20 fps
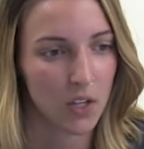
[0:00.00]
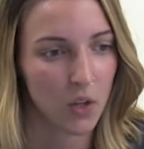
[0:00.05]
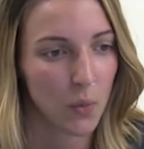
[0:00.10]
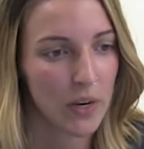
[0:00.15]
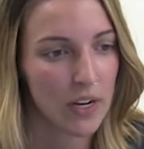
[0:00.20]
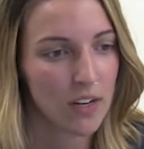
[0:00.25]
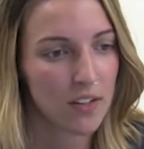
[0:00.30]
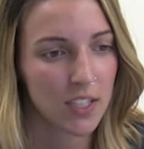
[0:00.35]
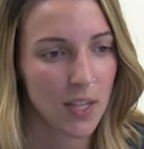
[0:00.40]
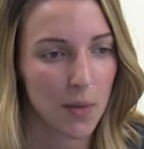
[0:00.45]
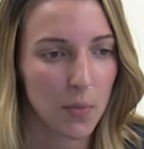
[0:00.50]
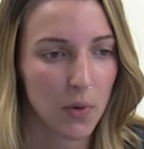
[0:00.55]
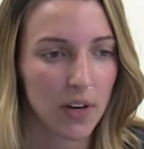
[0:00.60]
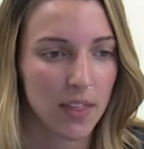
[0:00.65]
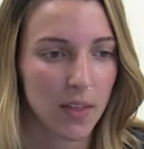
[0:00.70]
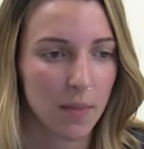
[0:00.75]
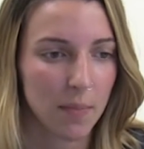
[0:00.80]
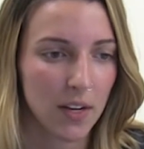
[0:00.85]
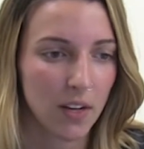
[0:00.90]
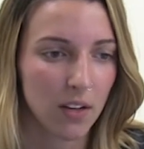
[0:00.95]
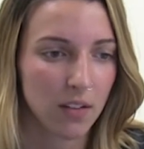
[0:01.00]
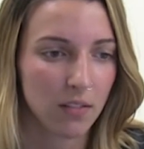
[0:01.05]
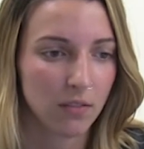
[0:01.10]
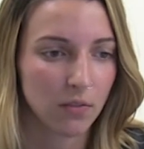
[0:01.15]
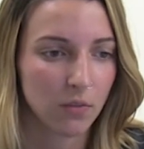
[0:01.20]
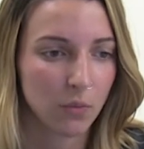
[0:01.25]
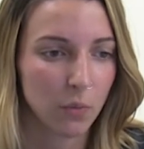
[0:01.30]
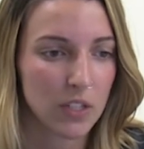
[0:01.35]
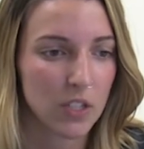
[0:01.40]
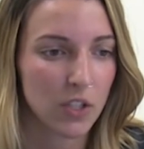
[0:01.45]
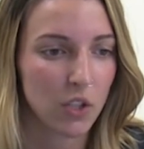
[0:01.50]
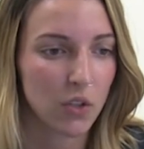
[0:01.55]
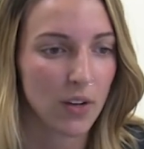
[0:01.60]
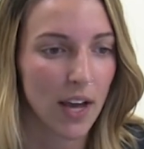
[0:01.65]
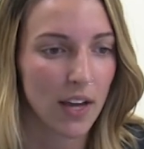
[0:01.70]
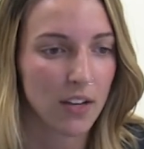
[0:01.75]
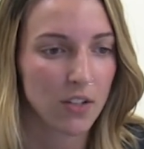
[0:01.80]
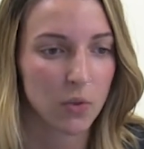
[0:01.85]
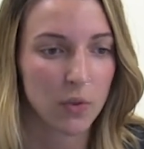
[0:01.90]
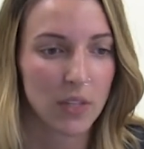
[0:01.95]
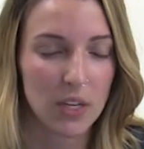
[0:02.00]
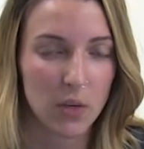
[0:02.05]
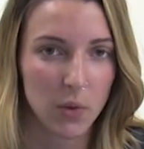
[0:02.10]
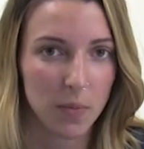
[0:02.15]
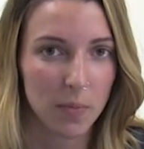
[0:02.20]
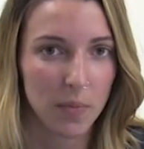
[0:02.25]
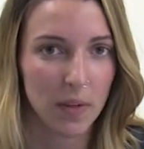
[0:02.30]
We are somewhere in the middle. We do not do equal